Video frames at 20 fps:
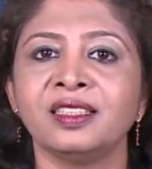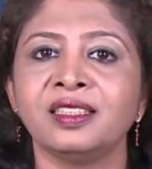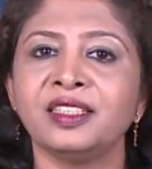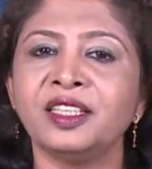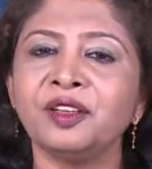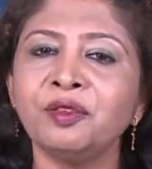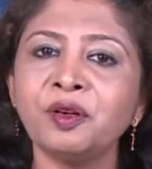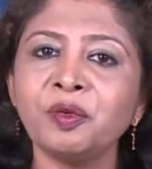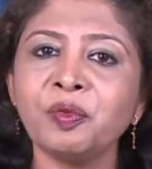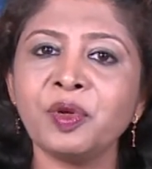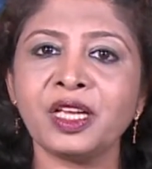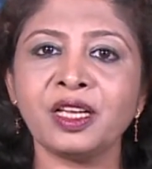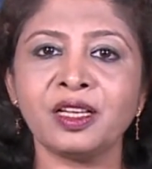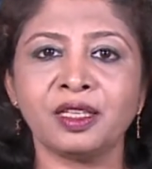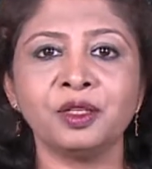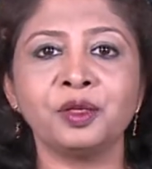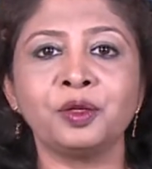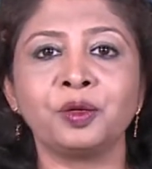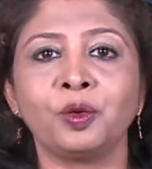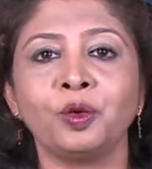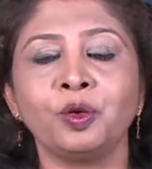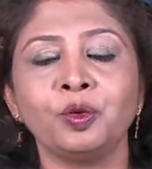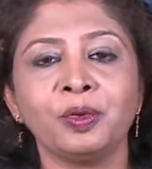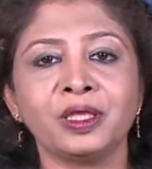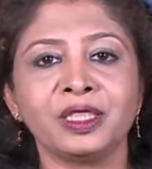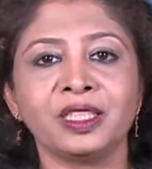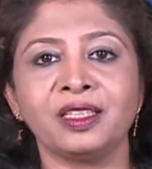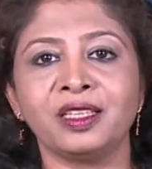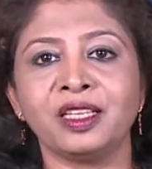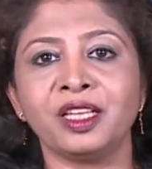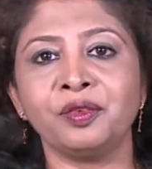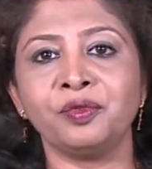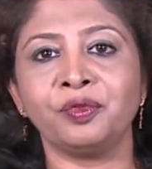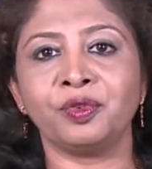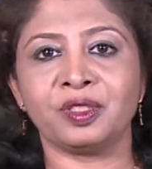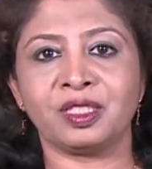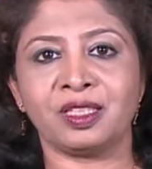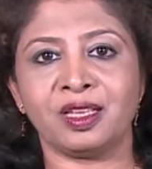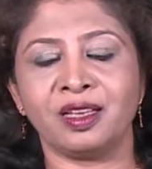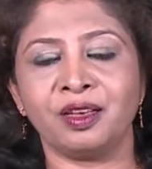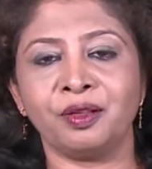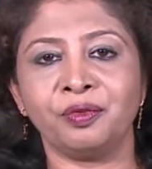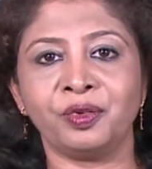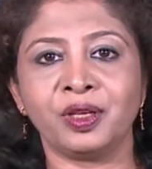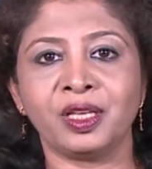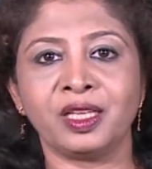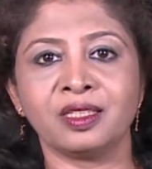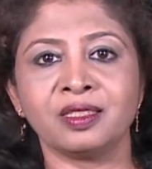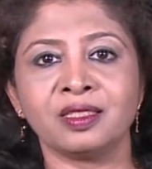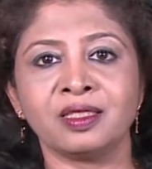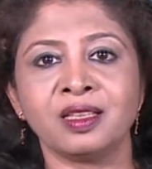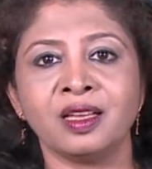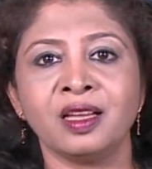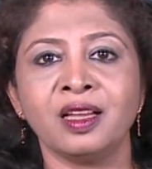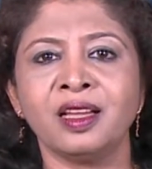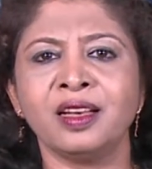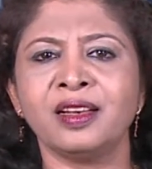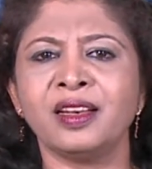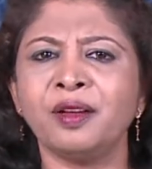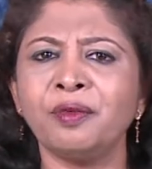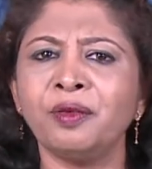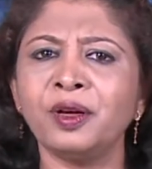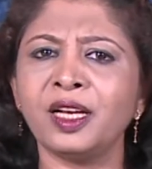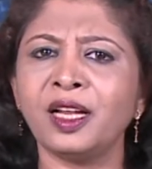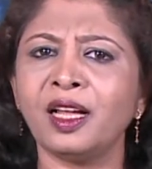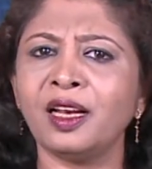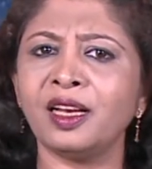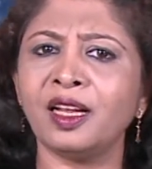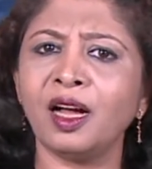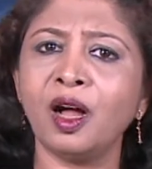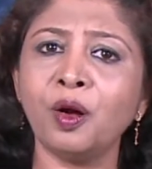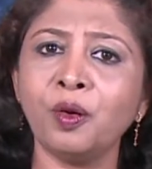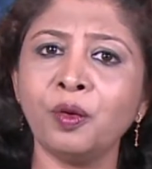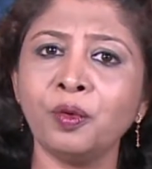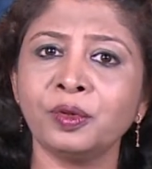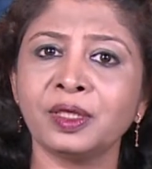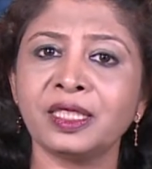Never be controlled by the need for significance. Never allow